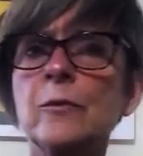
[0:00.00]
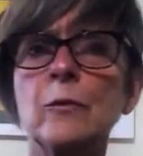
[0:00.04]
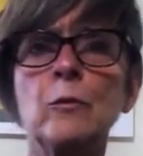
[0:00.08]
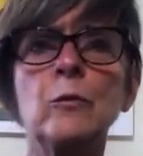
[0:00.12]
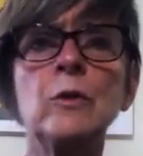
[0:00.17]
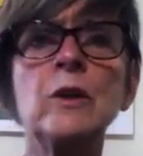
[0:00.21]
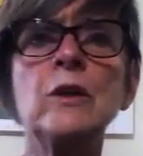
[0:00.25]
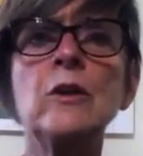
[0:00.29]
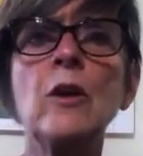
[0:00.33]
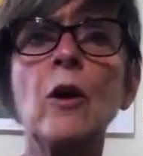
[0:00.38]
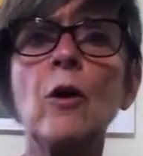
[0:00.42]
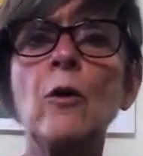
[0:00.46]

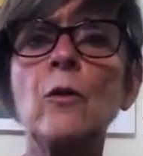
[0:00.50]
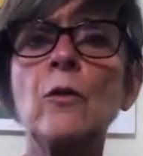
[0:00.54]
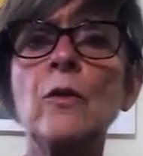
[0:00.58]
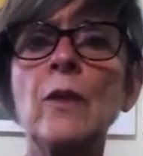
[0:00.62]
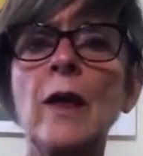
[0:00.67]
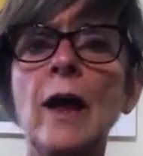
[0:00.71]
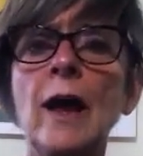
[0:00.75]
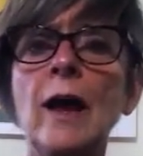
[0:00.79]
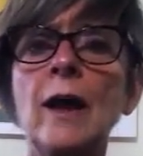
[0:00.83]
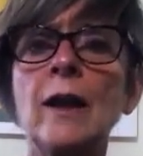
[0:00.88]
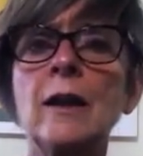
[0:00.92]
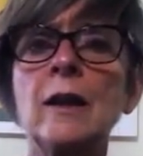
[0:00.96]
We know
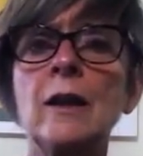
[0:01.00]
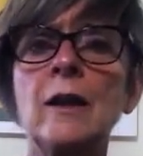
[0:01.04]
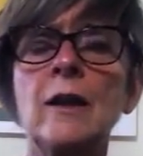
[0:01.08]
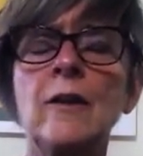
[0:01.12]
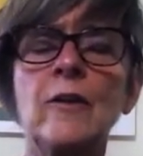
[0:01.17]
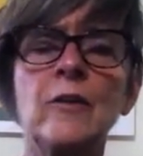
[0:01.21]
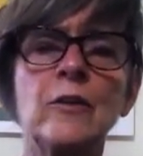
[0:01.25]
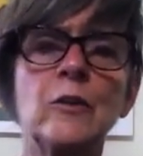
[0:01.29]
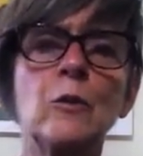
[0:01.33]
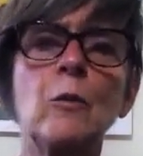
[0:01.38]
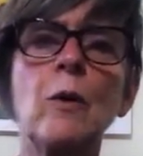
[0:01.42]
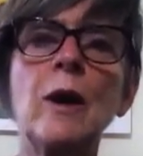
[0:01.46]
that
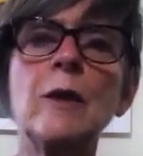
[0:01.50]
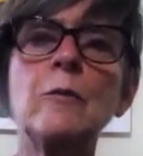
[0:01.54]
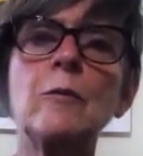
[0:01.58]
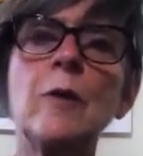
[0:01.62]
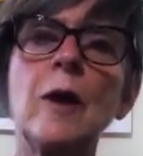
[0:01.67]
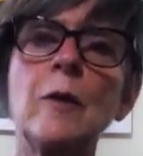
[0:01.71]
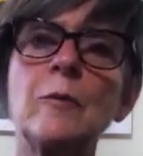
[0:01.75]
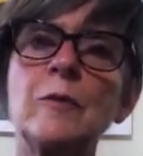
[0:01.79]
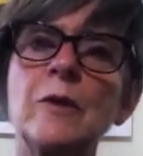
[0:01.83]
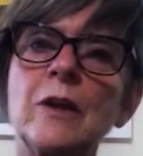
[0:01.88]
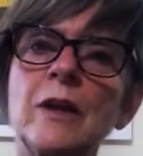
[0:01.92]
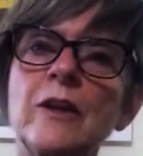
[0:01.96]
the white
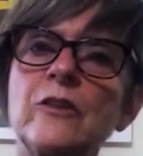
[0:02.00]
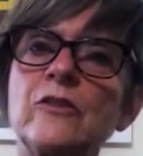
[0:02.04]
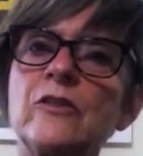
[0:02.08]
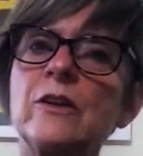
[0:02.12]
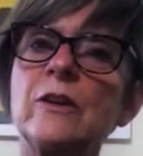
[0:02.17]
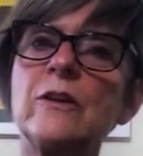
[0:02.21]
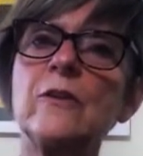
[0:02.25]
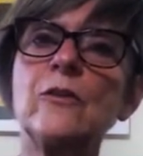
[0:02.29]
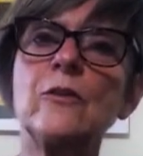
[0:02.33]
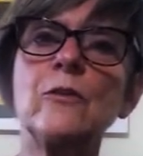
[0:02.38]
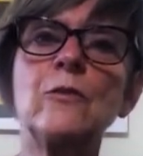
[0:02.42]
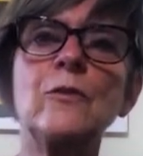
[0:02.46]
population
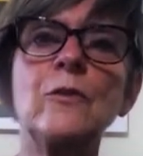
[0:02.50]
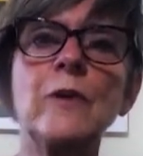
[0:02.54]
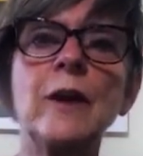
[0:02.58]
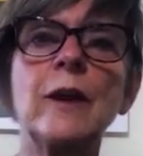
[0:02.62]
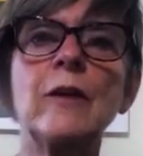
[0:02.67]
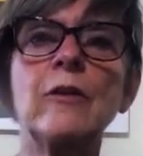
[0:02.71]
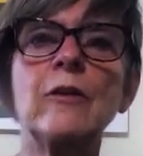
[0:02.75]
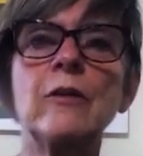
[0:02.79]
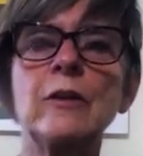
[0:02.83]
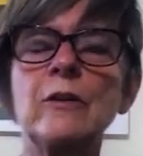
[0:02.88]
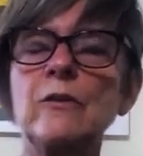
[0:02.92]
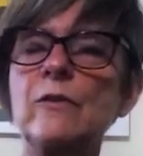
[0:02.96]
is
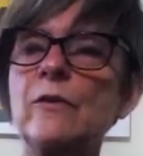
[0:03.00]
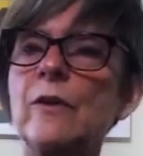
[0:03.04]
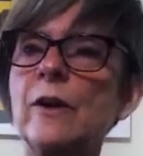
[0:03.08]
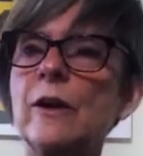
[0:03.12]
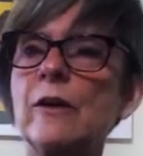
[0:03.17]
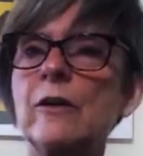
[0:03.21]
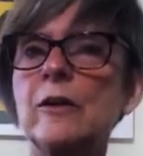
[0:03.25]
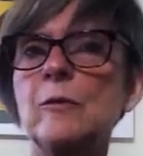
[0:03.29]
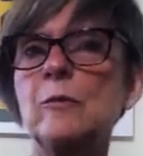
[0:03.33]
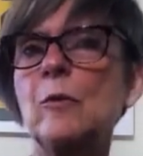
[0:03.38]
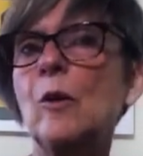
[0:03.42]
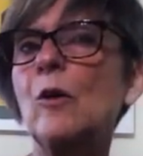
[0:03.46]
very,
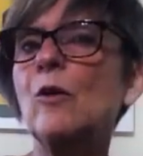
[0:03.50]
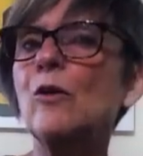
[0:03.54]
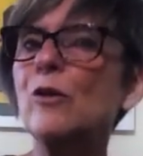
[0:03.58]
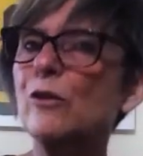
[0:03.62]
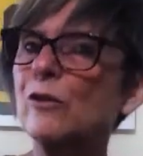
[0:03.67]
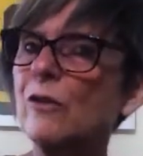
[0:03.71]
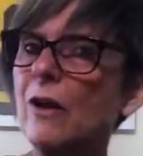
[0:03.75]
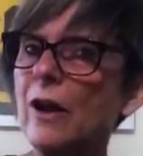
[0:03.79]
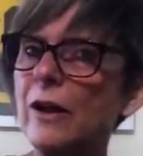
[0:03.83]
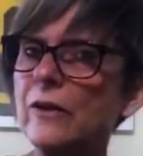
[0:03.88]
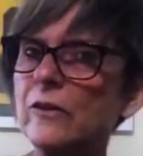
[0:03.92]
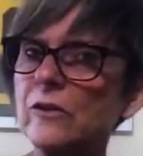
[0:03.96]
very
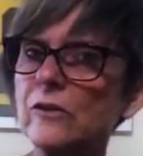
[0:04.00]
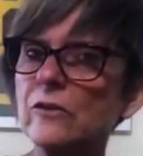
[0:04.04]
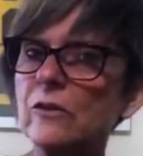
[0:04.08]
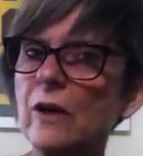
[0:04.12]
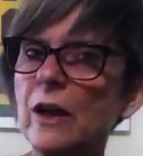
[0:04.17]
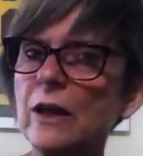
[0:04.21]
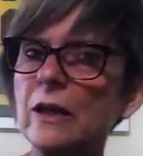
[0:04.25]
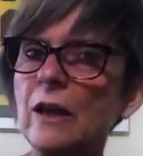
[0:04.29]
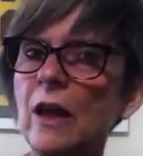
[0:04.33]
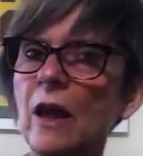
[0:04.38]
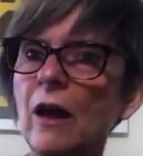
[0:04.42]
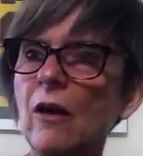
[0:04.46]
polarized
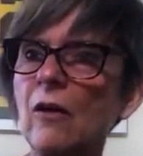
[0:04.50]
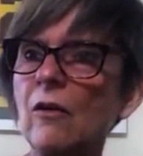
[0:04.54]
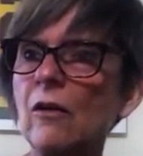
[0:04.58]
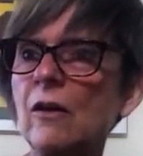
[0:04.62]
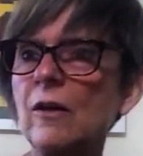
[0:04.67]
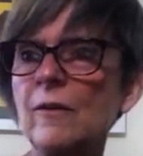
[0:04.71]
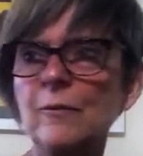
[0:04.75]
right now.